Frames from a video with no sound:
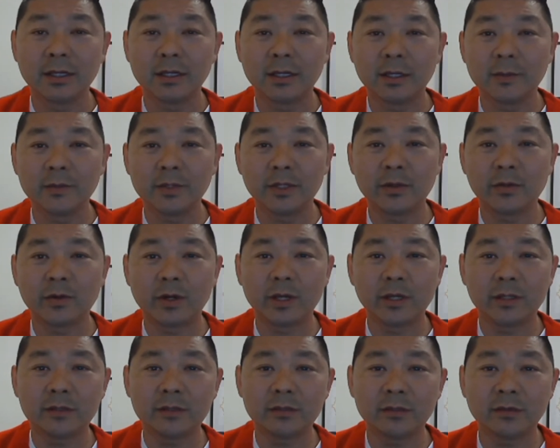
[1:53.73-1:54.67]
I'm the
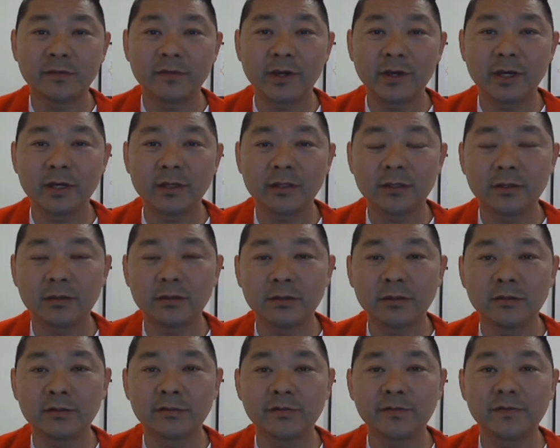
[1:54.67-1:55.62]
creator, founder
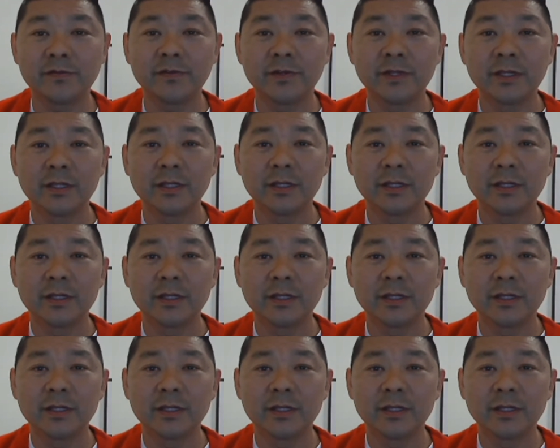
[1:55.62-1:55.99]
of